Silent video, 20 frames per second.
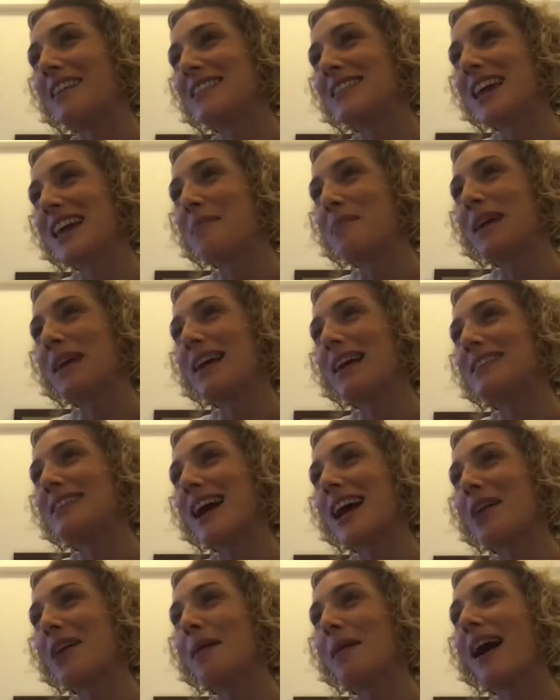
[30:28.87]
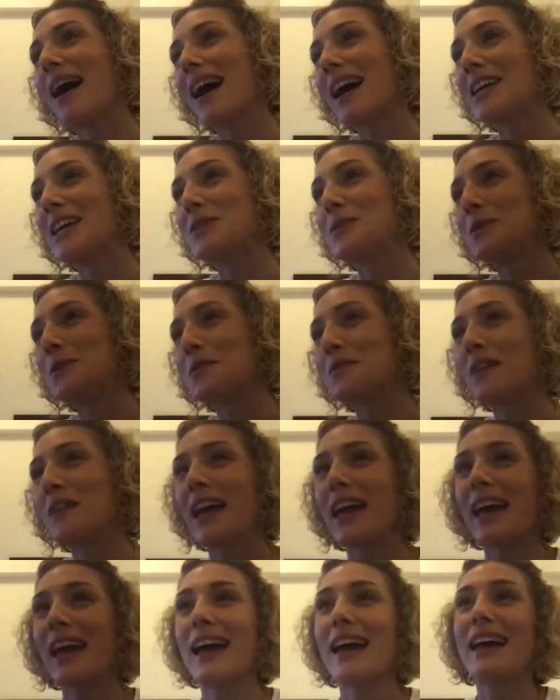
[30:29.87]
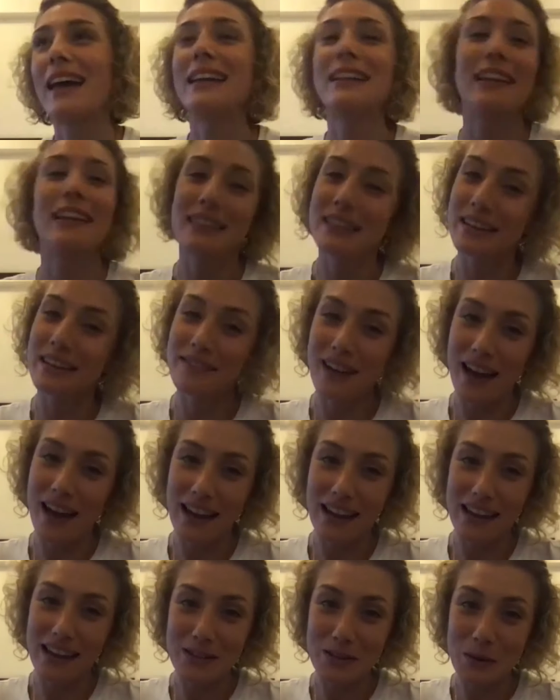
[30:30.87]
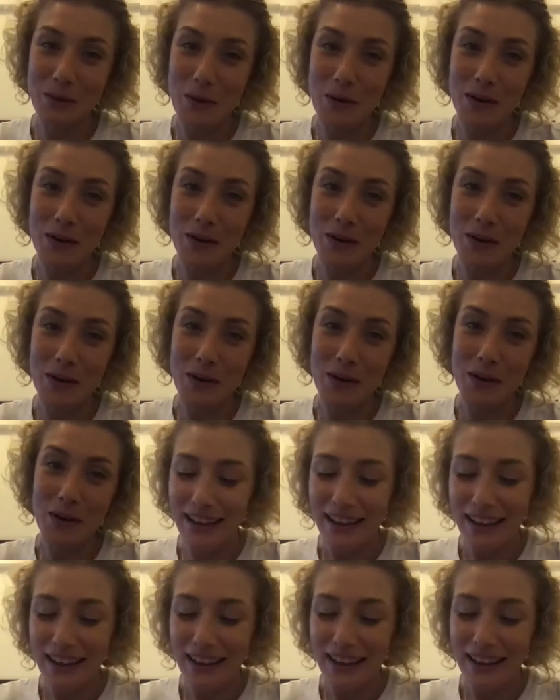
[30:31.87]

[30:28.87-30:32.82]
say, because I am a Hajduk fan, Livaja scoring